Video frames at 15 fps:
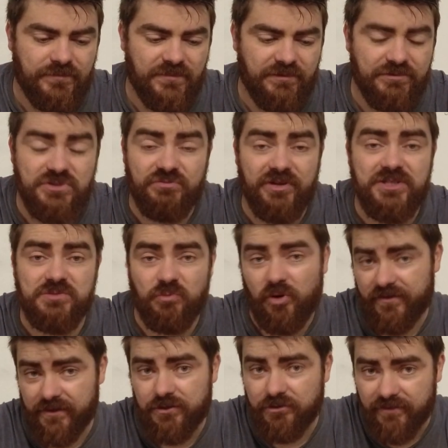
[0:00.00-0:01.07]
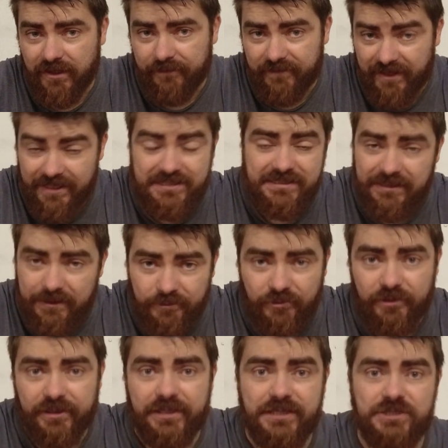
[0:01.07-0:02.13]
There is a reason why they do that. That is
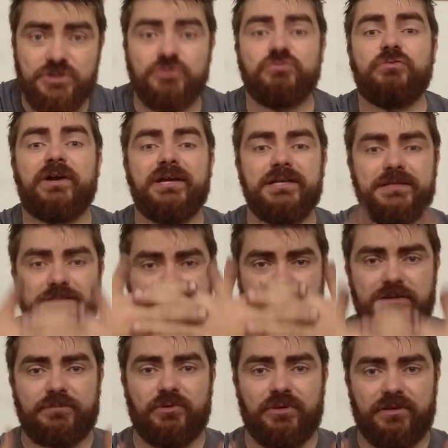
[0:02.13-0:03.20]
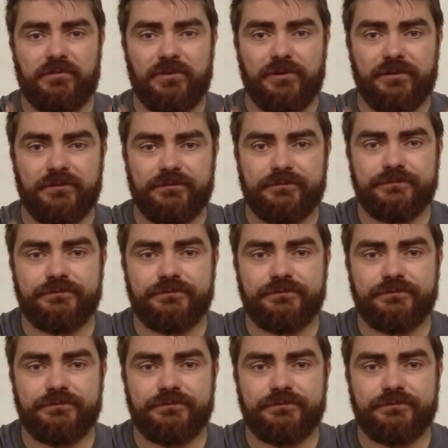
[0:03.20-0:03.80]
deliberate. It is to raise the boiling point.